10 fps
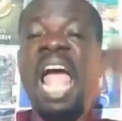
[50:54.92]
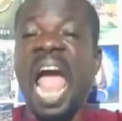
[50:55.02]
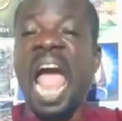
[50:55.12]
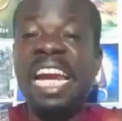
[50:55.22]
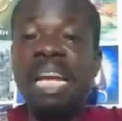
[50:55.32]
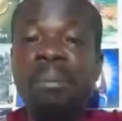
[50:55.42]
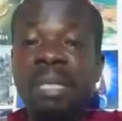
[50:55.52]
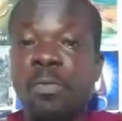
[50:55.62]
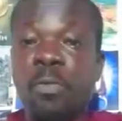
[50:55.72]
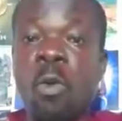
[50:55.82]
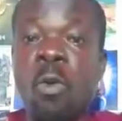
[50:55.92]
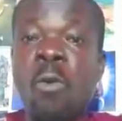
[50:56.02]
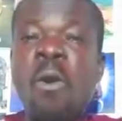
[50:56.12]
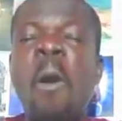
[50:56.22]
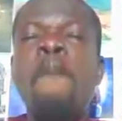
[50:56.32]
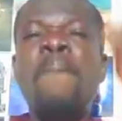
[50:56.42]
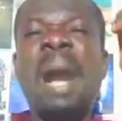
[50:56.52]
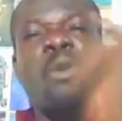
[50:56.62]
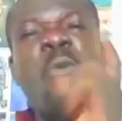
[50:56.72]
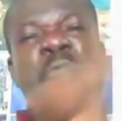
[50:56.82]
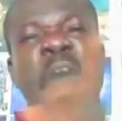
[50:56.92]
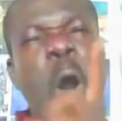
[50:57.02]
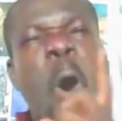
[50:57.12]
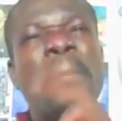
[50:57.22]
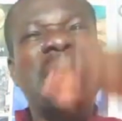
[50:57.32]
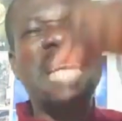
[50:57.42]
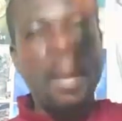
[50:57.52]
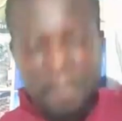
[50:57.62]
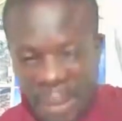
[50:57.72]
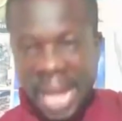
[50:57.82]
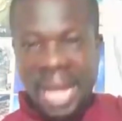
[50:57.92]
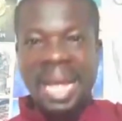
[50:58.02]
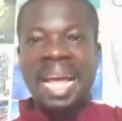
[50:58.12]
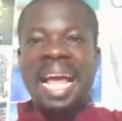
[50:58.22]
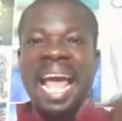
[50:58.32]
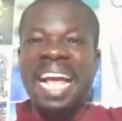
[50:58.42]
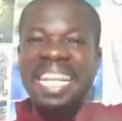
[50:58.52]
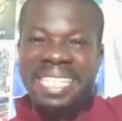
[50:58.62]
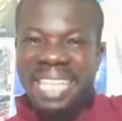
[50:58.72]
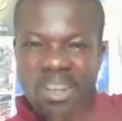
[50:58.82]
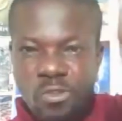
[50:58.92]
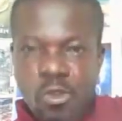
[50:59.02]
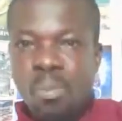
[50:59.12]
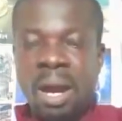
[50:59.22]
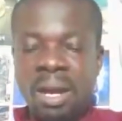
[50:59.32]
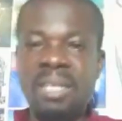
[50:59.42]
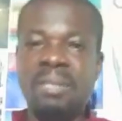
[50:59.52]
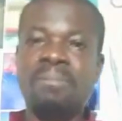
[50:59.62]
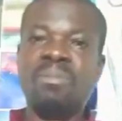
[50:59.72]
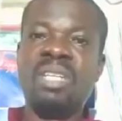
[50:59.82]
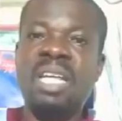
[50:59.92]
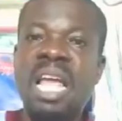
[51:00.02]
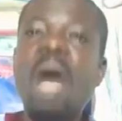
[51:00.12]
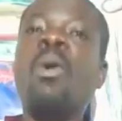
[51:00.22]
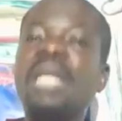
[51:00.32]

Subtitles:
any name before. Manumfa or Brapa and Chen and Yuma, or